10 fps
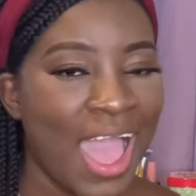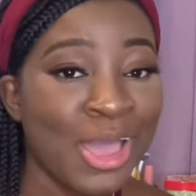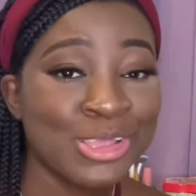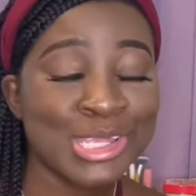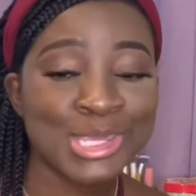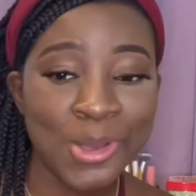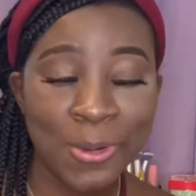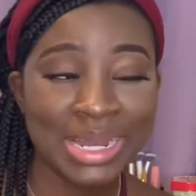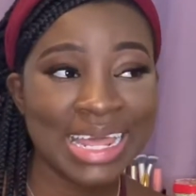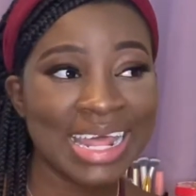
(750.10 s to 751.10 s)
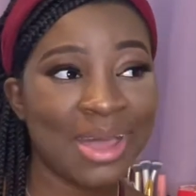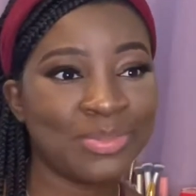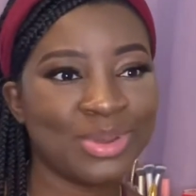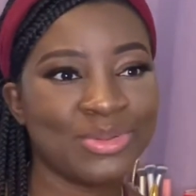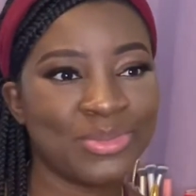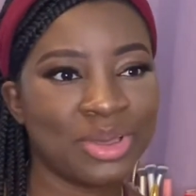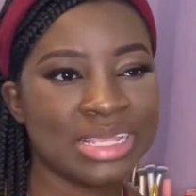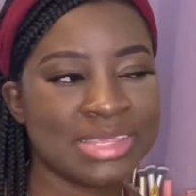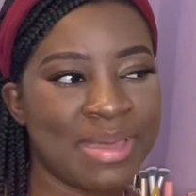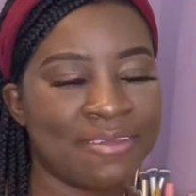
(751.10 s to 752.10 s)
So what had happened
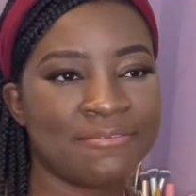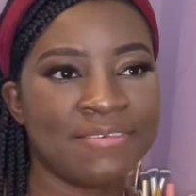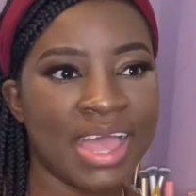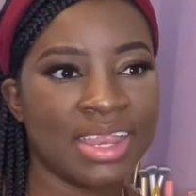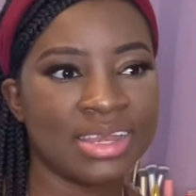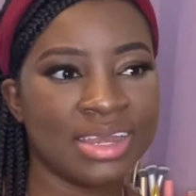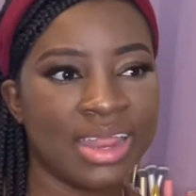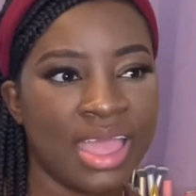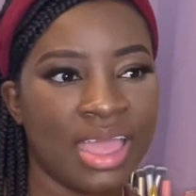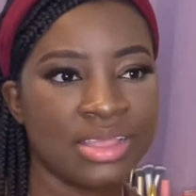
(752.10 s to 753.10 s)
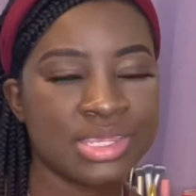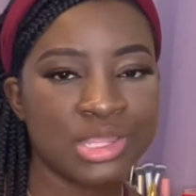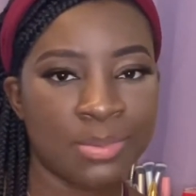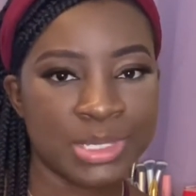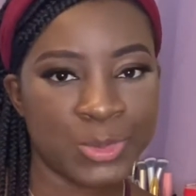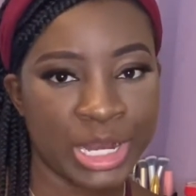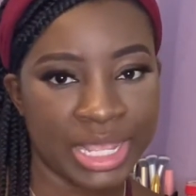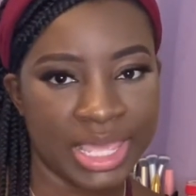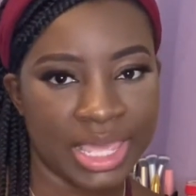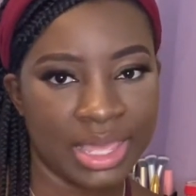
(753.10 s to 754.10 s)
was my fan stopped
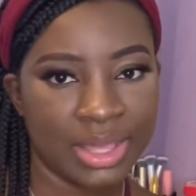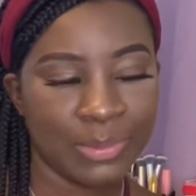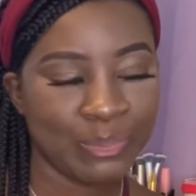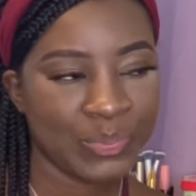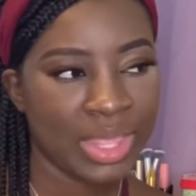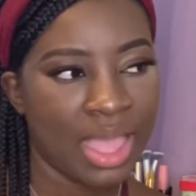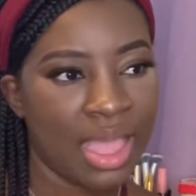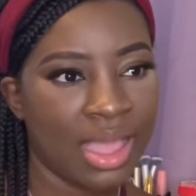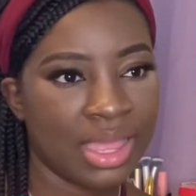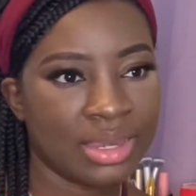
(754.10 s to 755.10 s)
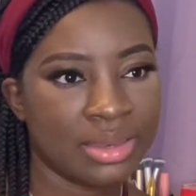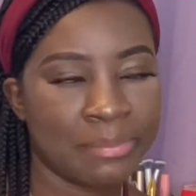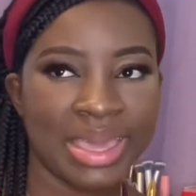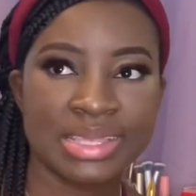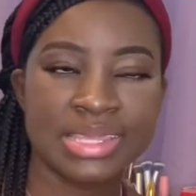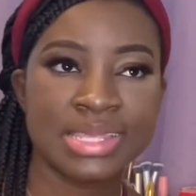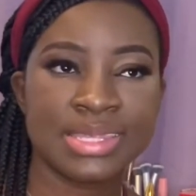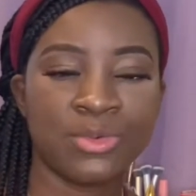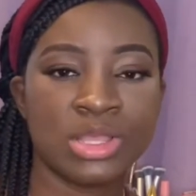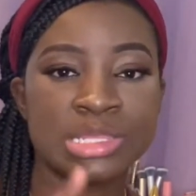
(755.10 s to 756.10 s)
working and my
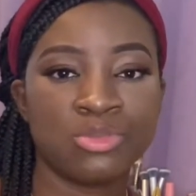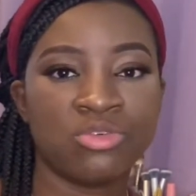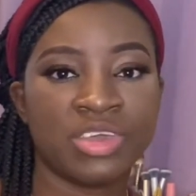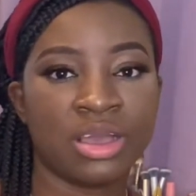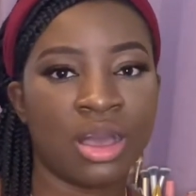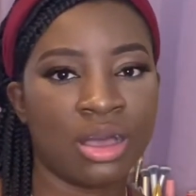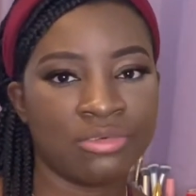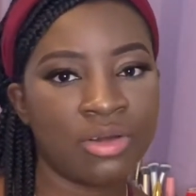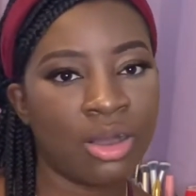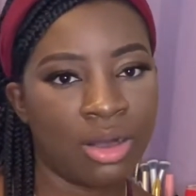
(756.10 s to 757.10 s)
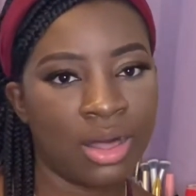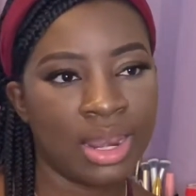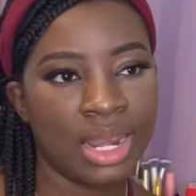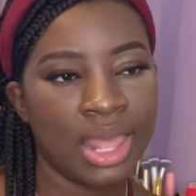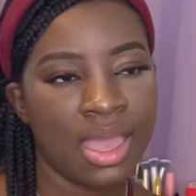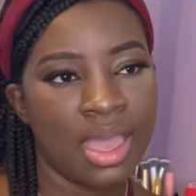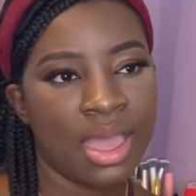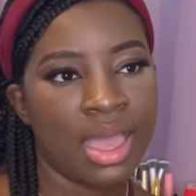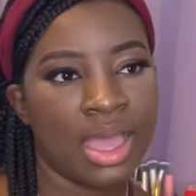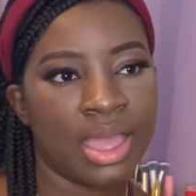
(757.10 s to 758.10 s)
sister was moving off hall,
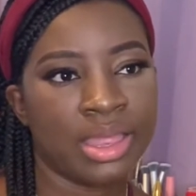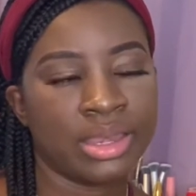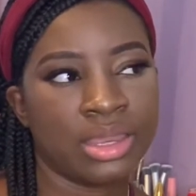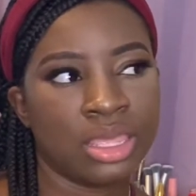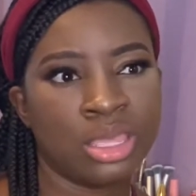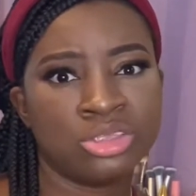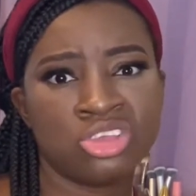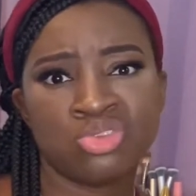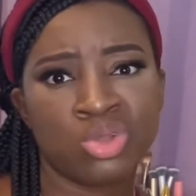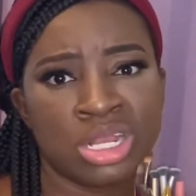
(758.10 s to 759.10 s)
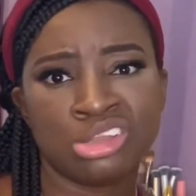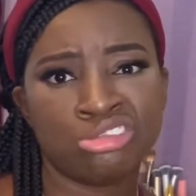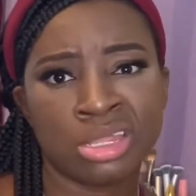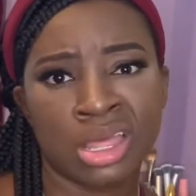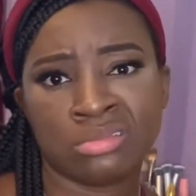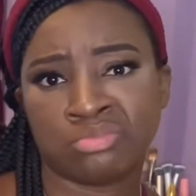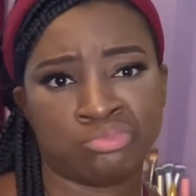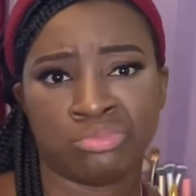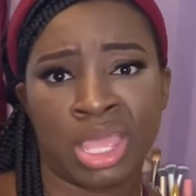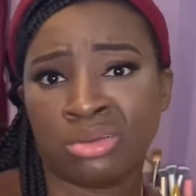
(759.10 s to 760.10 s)
and it just worked out that
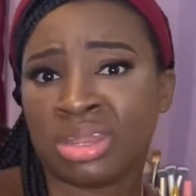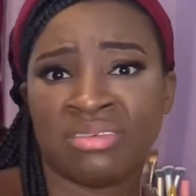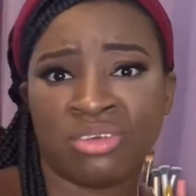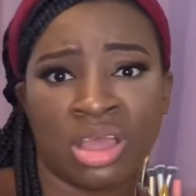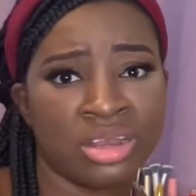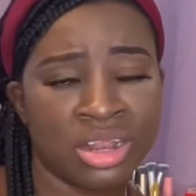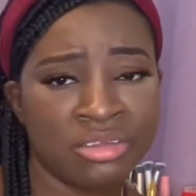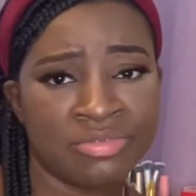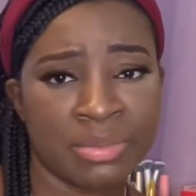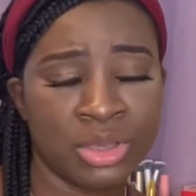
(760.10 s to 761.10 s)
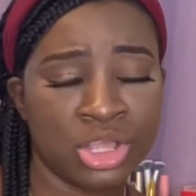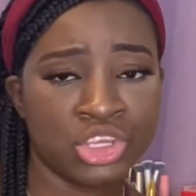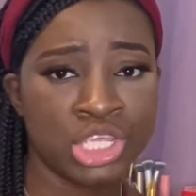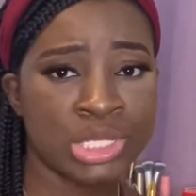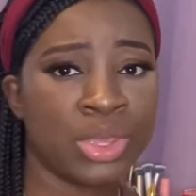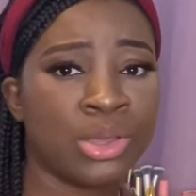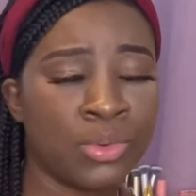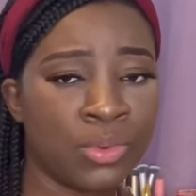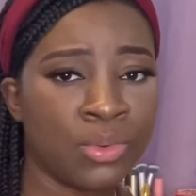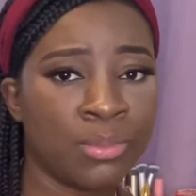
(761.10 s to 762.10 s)
I could have gotten her fan because she's going
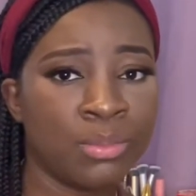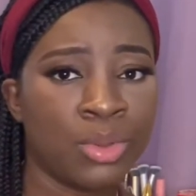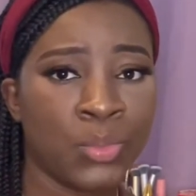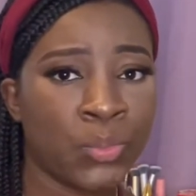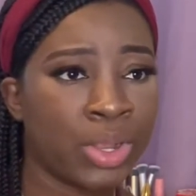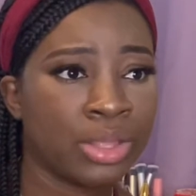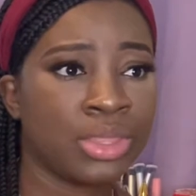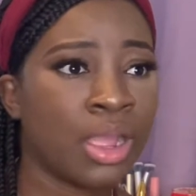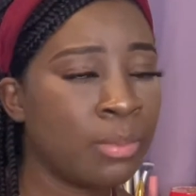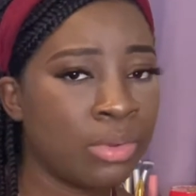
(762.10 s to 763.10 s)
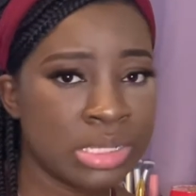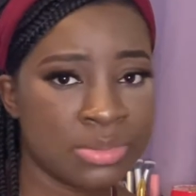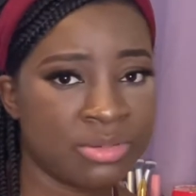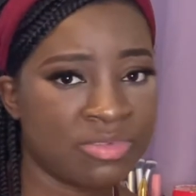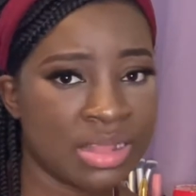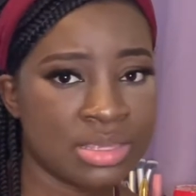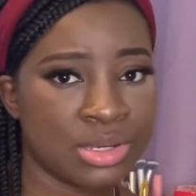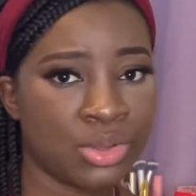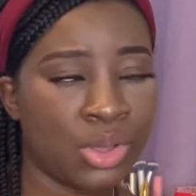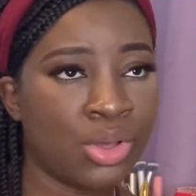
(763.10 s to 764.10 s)
home where there are multiple fans in
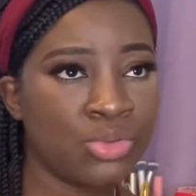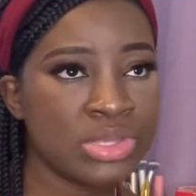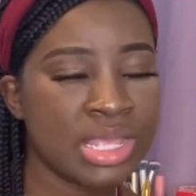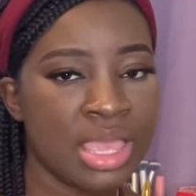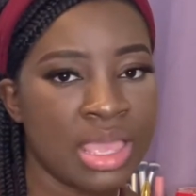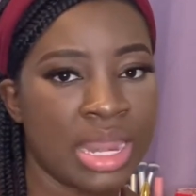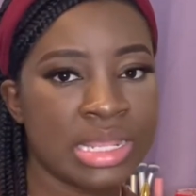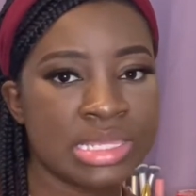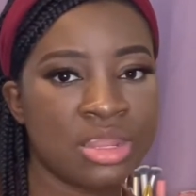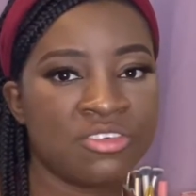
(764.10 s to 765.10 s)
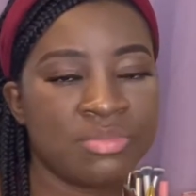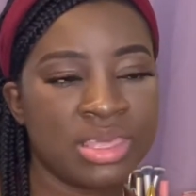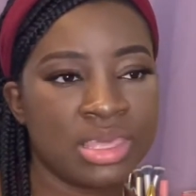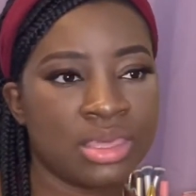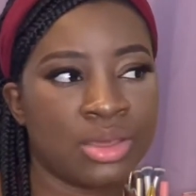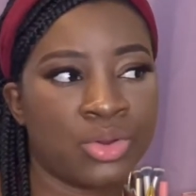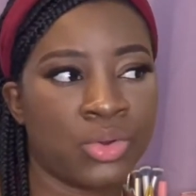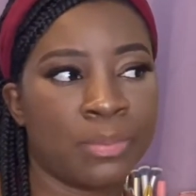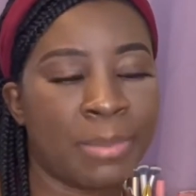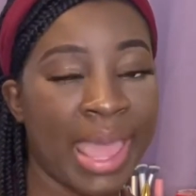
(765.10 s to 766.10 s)
the house, and instead of me
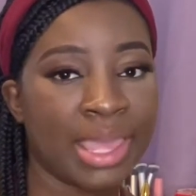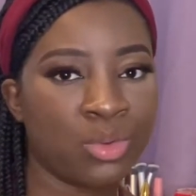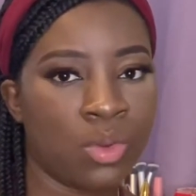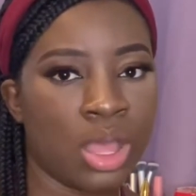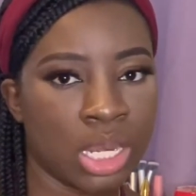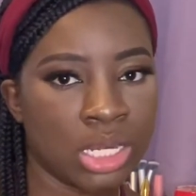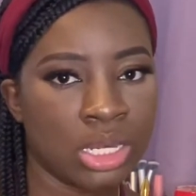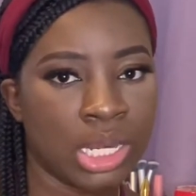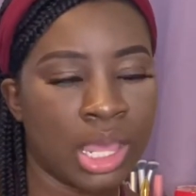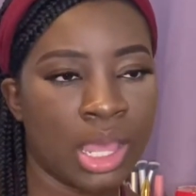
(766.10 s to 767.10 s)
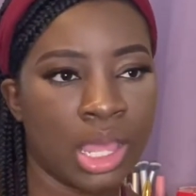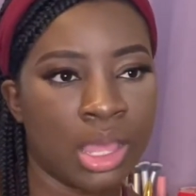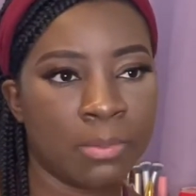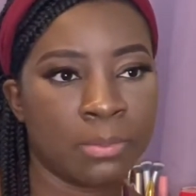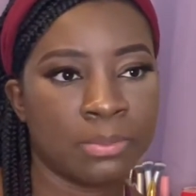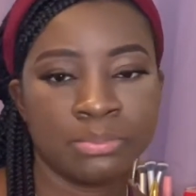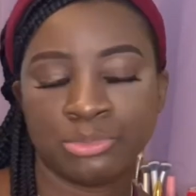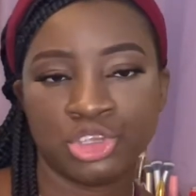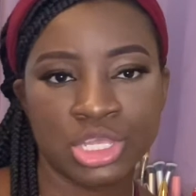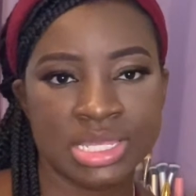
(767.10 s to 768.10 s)
buying one,
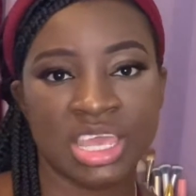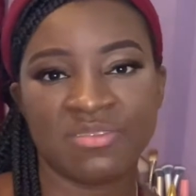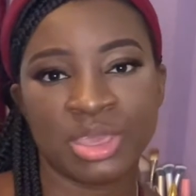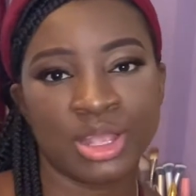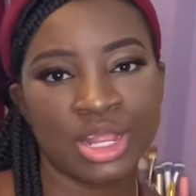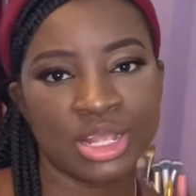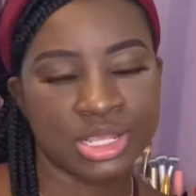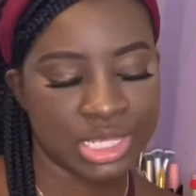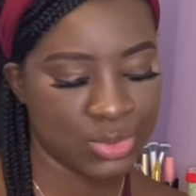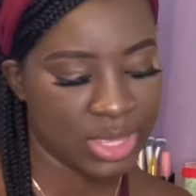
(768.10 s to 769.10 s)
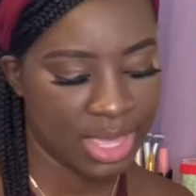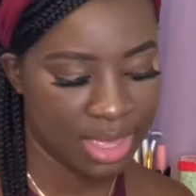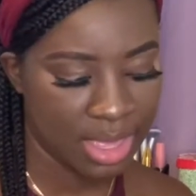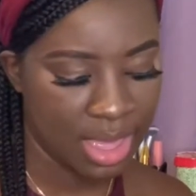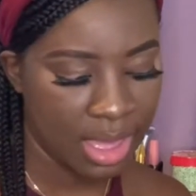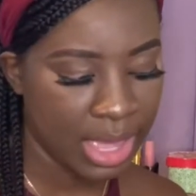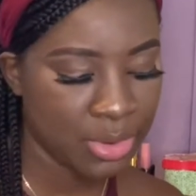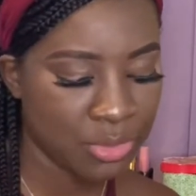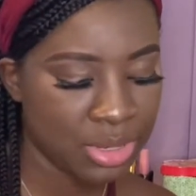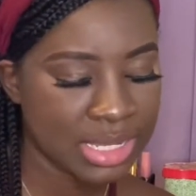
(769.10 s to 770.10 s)
she just gave me hers. So yeah, I
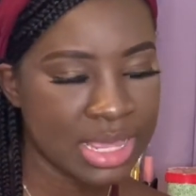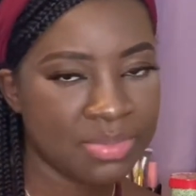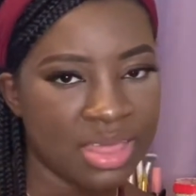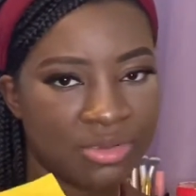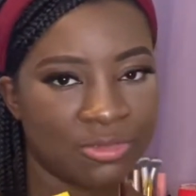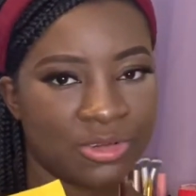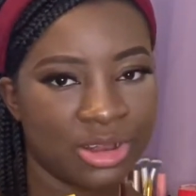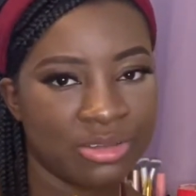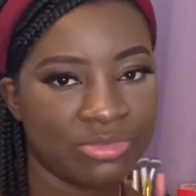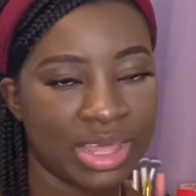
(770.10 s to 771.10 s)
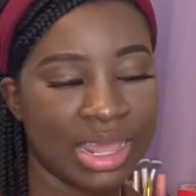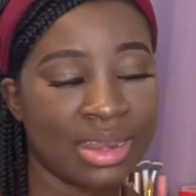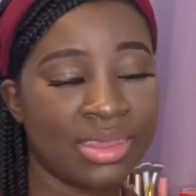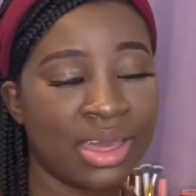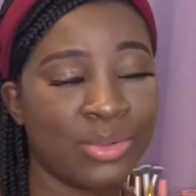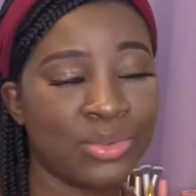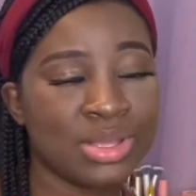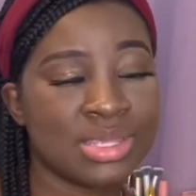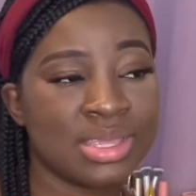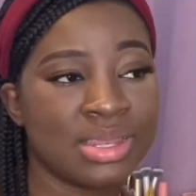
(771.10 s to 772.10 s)
wrote that I'm thankful for her fan, and that
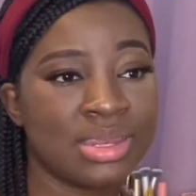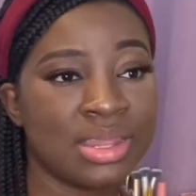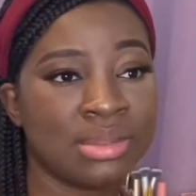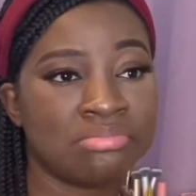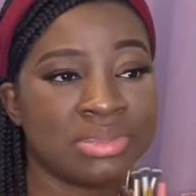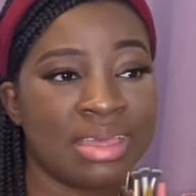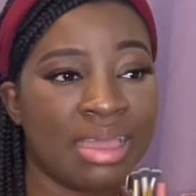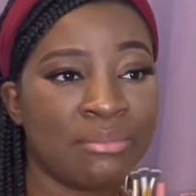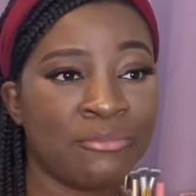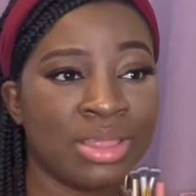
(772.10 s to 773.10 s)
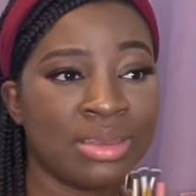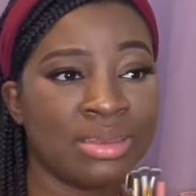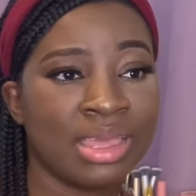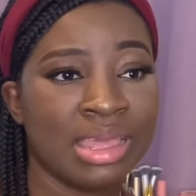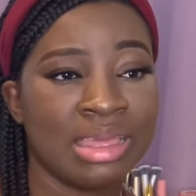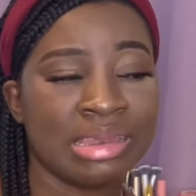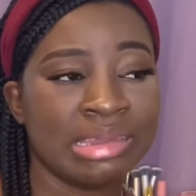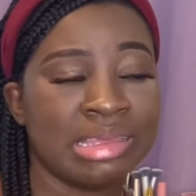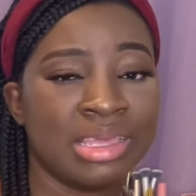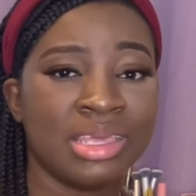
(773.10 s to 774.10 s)
was in the time when
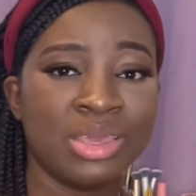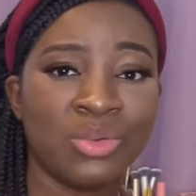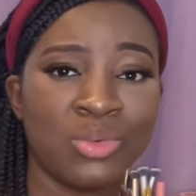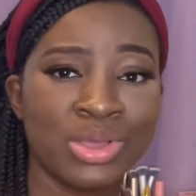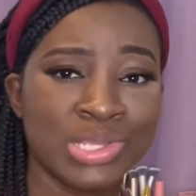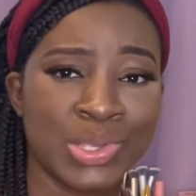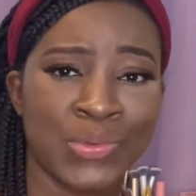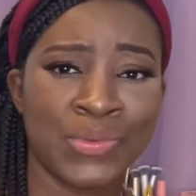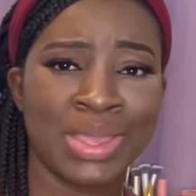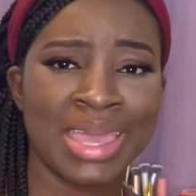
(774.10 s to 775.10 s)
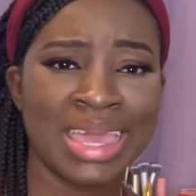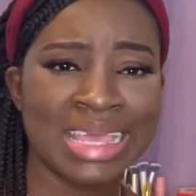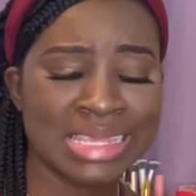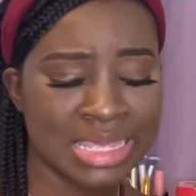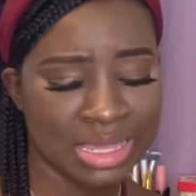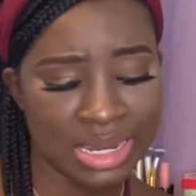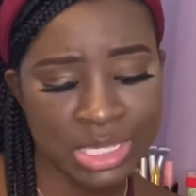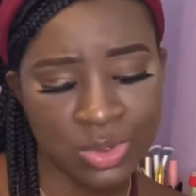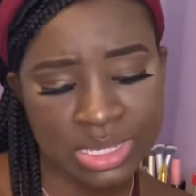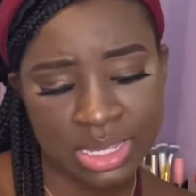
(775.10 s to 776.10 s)
the heat was crazy. This
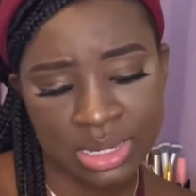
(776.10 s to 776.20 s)
was in